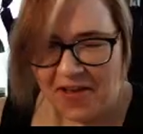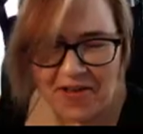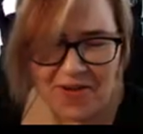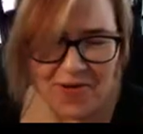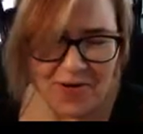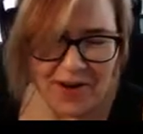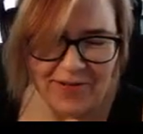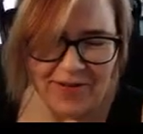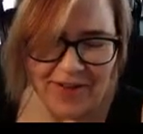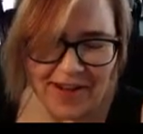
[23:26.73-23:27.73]
You knew I
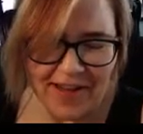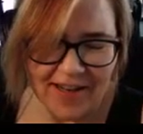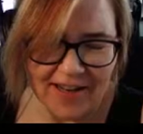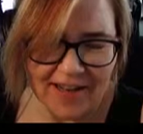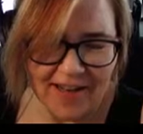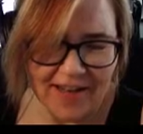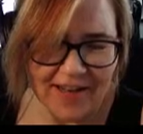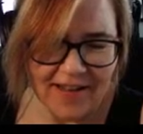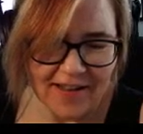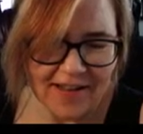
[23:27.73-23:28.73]
would wreck it,
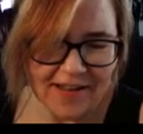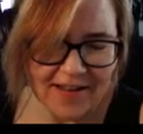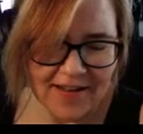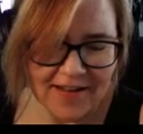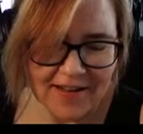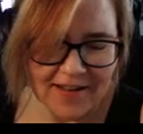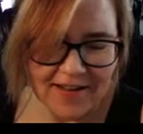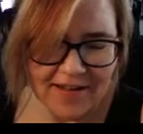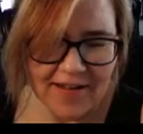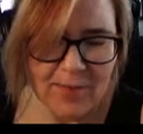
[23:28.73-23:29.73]
yeah.
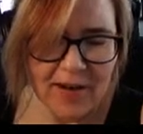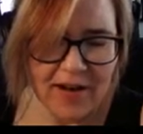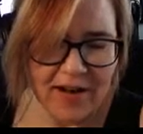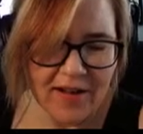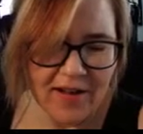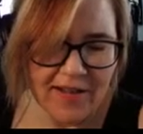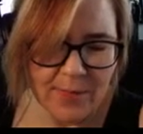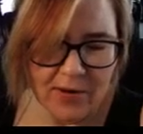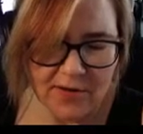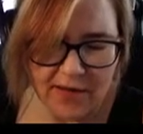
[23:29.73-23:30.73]
I mean, I
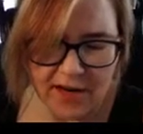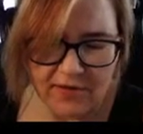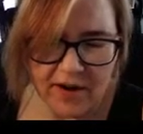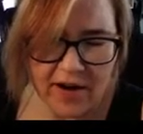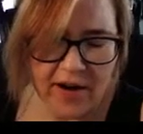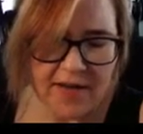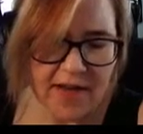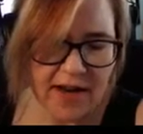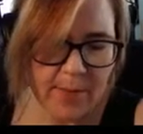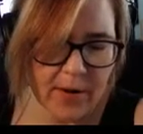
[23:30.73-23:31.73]
suppose I could run out of
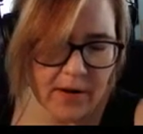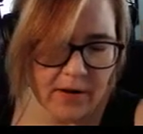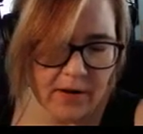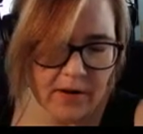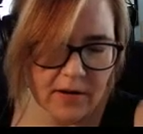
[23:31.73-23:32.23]
time here.